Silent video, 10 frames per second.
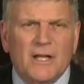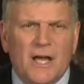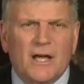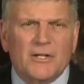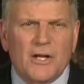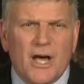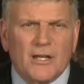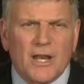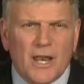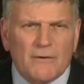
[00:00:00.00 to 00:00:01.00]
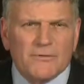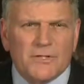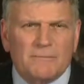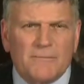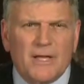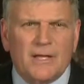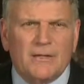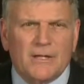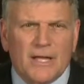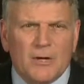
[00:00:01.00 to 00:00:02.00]
God loves them,
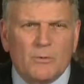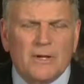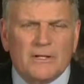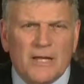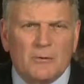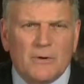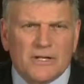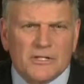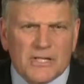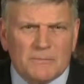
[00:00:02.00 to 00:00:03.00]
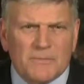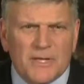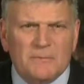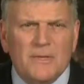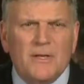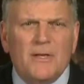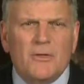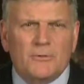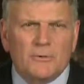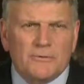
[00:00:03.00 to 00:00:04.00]
and He will accept them
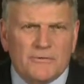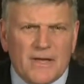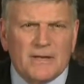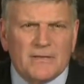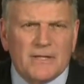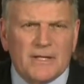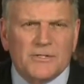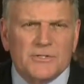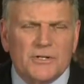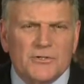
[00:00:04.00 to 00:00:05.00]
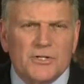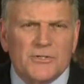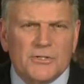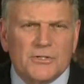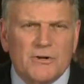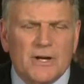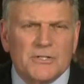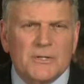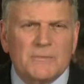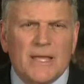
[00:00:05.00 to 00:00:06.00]
through faith in His Son, Jesus
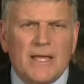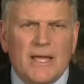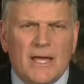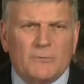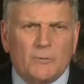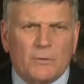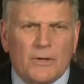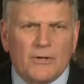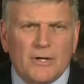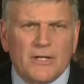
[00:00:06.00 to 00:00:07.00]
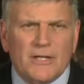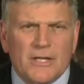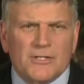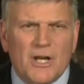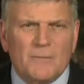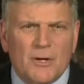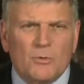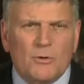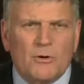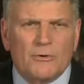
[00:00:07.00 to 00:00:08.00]
Christ. And we look at the
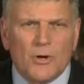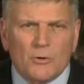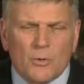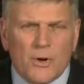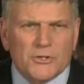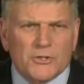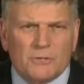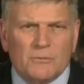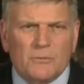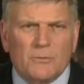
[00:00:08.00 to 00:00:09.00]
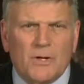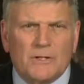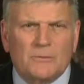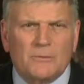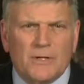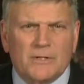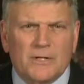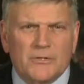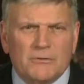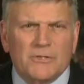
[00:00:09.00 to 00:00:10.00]
Islamic world, no question, what
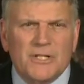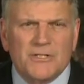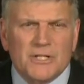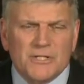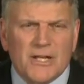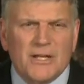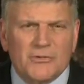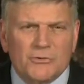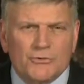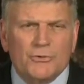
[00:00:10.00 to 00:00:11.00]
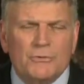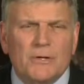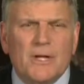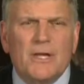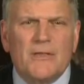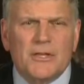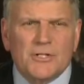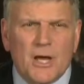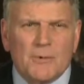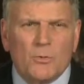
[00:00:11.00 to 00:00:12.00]
General Sisi said is true. The
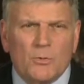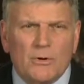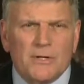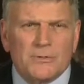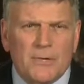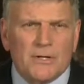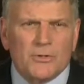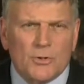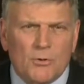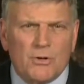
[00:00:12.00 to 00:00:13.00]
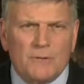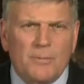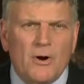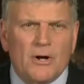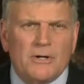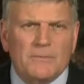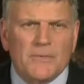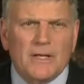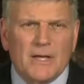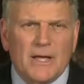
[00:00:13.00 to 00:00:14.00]
Islamic world is being torn apart
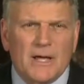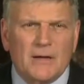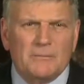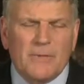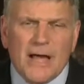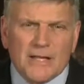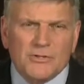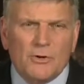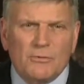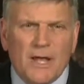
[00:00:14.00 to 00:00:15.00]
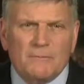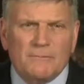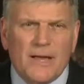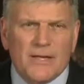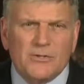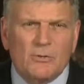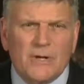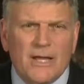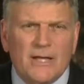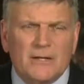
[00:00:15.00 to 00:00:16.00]
by its own
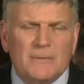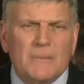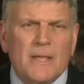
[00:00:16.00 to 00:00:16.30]
hand.